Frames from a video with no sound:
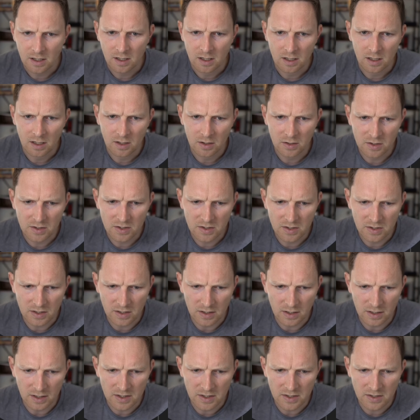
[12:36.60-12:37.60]
Here's the
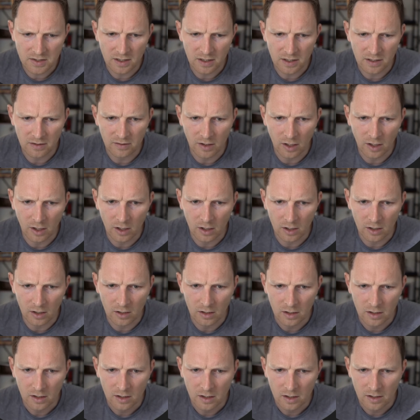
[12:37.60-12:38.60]
list of
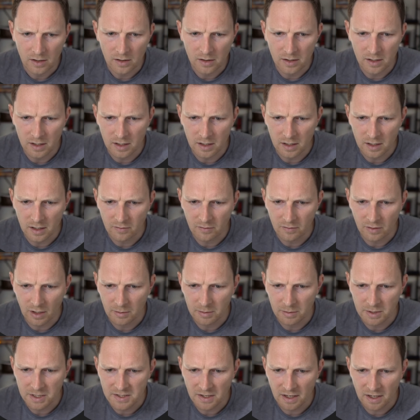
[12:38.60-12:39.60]
all the
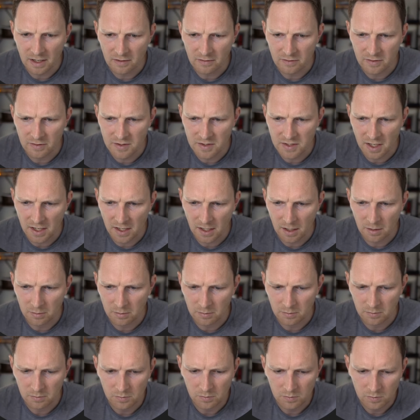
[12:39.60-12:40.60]
environments I have set up,
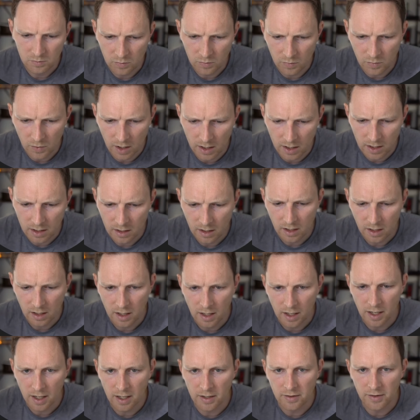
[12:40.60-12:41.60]
right?
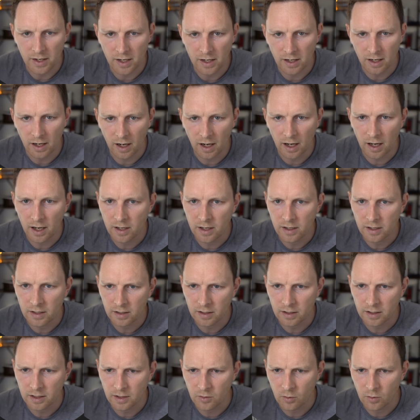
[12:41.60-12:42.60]
And then I
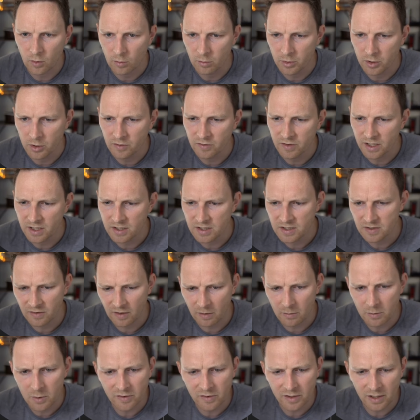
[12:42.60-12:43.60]
can remove this. If
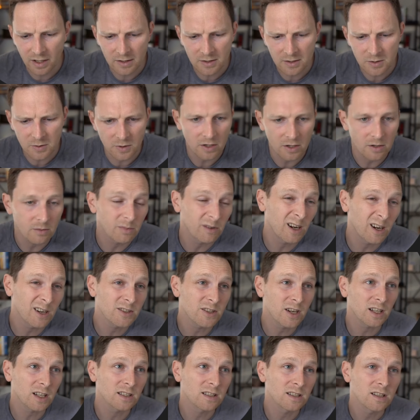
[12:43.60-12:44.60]
I'm moving on to another
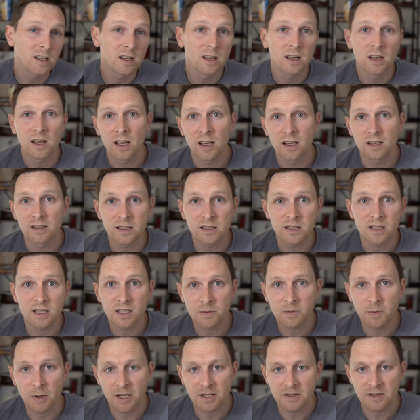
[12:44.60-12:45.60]
project, disk
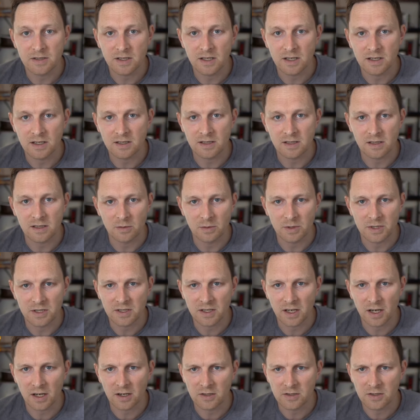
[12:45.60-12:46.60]
space is a little bit
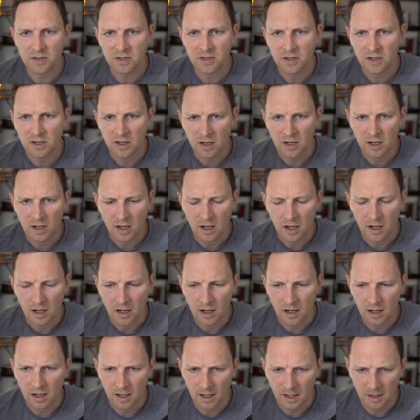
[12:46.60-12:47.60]
scarce.
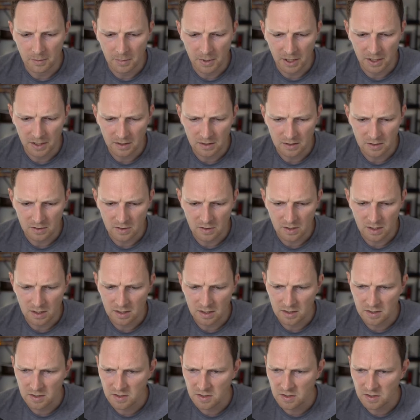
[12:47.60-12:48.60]
I could do
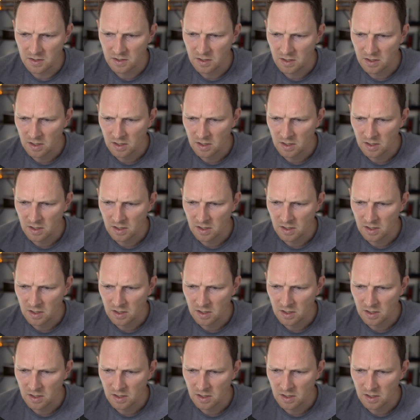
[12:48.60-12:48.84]
this